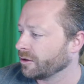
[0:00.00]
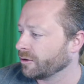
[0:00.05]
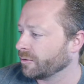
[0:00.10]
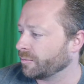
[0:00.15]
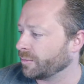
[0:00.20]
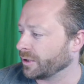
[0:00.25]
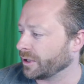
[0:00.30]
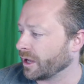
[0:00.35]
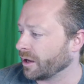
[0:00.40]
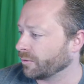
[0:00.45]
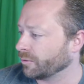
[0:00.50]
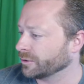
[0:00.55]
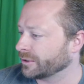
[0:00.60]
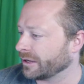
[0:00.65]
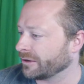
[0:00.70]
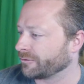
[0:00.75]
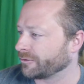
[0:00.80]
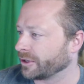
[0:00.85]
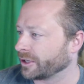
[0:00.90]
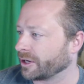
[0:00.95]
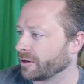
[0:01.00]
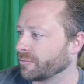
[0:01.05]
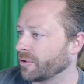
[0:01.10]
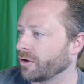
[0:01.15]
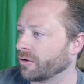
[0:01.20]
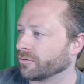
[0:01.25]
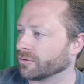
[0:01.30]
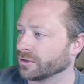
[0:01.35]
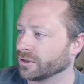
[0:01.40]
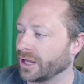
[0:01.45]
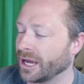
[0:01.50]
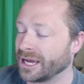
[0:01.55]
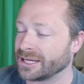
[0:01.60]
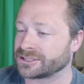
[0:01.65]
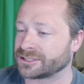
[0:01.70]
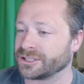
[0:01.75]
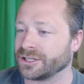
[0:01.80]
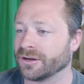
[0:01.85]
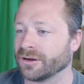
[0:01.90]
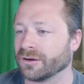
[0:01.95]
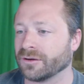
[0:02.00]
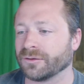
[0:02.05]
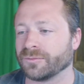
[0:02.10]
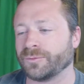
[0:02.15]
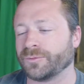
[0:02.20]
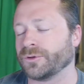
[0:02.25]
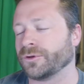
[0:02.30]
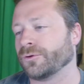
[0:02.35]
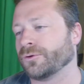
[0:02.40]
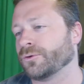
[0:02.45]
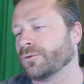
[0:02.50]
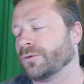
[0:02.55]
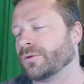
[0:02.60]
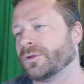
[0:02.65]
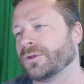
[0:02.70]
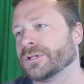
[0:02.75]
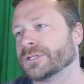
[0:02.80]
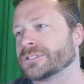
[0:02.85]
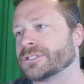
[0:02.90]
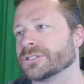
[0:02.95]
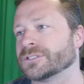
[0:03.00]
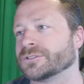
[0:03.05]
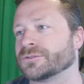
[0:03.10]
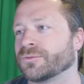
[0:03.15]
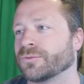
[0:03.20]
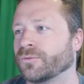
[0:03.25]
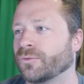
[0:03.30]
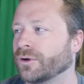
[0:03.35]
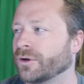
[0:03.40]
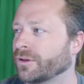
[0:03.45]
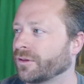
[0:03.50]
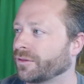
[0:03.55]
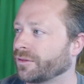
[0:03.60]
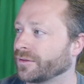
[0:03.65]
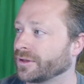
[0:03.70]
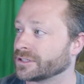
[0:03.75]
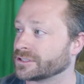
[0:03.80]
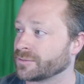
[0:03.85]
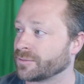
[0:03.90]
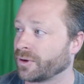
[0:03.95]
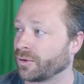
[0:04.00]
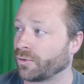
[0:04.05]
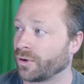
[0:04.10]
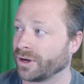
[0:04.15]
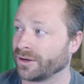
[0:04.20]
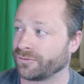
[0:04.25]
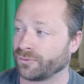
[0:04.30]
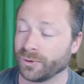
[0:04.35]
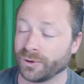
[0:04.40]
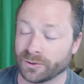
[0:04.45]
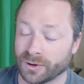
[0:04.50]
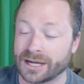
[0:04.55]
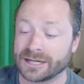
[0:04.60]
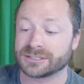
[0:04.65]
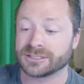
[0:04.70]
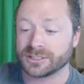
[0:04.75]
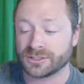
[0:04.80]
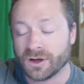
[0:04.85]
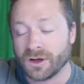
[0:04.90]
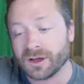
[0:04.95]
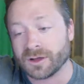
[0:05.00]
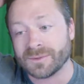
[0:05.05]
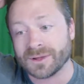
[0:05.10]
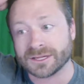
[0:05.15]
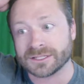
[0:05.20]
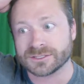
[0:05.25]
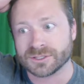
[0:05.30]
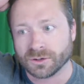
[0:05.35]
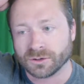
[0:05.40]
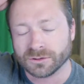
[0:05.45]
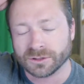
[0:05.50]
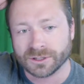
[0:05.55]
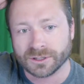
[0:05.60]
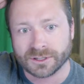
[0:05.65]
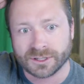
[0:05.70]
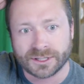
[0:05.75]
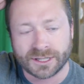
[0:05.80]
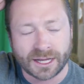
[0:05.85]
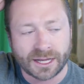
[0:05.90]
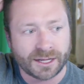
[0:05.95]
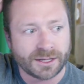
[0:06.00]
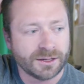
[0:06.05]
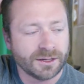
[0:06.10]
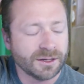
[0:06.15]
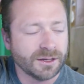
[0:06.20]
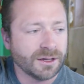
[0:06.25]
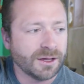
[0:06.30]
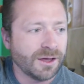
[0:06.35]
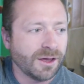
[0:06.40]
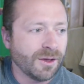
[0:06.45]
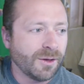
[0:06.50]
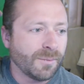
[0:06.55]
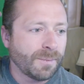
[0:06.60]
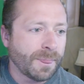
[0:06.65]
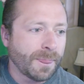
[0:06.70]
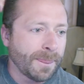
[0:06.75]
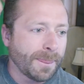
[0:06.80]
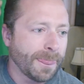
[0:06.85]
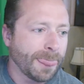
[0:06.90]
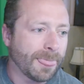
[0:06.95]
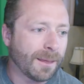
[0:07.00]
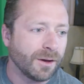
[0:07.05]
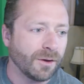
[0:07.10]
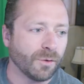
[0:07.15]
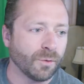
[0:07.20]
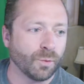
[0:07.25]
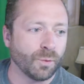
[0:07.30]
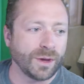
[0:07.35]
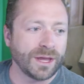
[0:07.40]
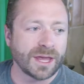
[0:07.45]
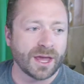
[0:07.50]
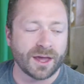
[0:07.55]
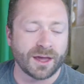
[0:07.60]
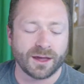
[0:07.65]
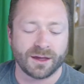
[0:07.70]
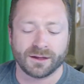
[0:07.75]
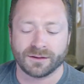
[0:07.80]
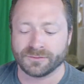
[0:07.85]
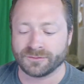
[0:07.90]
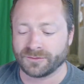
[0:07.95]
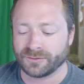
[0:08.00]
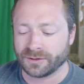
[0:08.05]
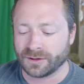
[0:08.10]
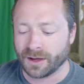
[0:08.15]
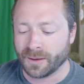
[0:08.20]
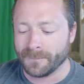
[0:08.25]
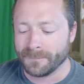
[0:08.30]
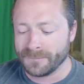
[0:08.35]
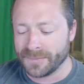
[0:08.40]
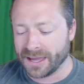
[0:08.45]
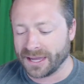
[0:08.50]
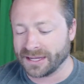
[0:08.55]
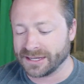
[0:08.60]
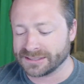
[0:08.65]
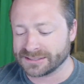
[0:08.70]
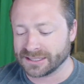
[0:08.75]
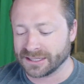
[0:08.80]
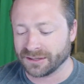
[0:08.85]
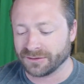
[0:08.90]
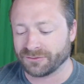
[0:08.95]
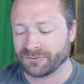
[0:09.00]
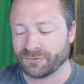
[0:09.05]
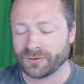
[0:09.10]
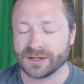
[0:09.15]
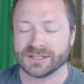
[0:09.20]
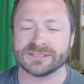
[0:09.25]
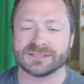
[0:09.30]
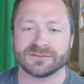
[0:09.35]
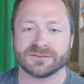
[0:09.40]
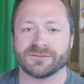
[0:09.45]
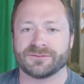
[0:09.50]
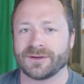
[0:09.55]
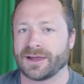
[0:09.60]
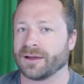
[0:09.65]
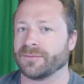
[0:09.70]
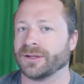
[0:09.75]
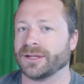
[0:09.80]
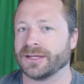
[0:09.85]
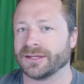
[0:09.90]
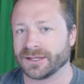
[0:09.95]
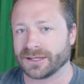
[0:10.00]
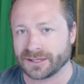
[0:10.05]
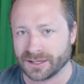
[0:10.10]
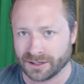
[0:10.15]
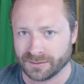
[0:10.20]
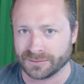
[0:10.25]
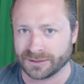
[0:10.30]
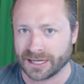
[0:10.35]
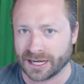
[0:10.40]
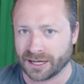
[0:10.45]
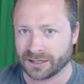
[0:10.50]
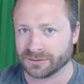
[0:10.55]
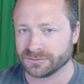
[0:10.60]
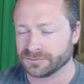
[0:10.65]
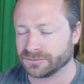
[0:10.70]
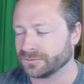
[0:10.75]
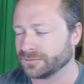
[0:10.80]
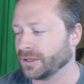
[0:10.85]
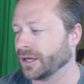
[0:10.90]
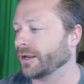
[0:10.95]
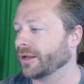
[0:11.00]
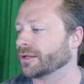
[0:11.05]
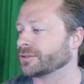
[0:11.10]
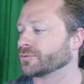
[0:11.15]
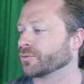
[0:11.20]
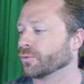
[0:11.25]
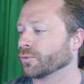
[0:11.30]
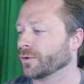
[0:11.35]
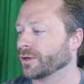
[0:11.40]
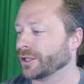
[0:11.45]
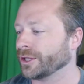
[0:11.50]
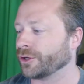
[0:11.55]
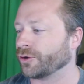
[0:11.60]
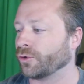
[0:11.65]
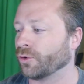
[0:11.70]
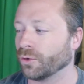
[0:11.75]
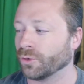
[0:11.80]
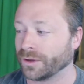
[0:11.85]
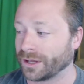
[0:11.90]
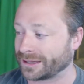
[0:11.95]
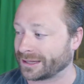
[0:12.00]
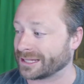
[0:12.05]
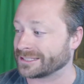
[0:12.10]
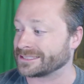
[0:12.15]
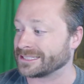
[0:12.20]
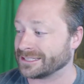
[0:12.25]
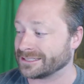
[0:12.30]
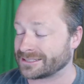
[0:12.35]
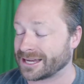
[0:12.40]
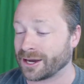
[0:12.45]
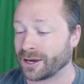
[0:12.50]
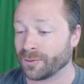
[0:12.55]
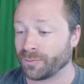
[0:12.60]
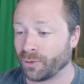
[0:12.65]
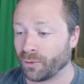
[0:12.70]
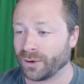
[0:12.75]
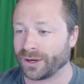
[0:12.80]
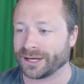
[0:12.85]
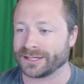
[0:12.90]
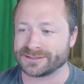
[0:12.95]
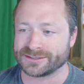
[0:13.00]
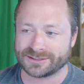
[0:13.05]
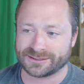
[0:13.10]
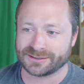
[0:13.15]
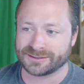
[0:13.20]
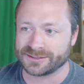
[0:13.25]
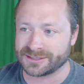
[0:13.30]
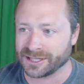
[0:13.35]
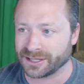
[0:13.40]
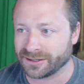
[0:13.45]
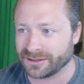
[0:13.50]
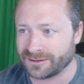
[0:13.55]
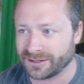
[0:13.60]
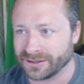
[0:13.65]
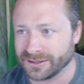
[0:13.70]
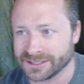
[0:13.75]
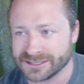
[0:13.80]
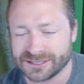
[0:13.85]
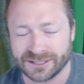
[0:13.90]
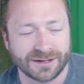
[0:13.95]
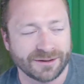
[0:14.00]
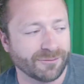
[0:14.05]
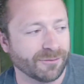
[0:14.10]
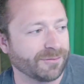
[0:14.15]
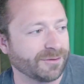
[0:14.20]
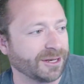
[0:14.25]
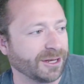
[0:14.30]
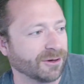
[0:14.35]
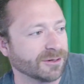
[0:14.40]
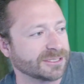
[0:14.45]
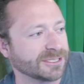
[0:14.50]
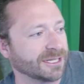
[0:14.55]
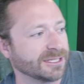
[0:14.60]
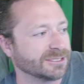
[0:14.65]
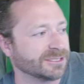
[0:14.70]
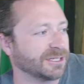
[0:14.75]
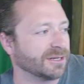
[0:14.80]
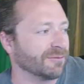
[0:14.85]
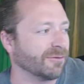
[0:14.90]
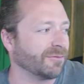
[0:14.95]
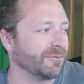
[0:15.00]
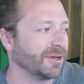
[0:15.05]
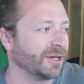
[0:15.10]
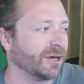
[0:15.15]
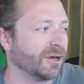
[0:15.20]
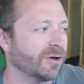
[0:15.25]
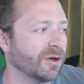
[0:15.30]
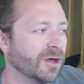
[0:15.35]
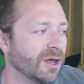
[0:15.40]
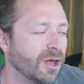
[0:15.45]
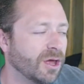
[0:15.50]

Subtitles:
But yeah, we'll definitely come over. Last year, dude, this is one of the things that we were actually talking about this earlier today. We have amazing friends and family that come down, and it's really cool. Like, that's the entire point. I tell this on every video. I say this on every video.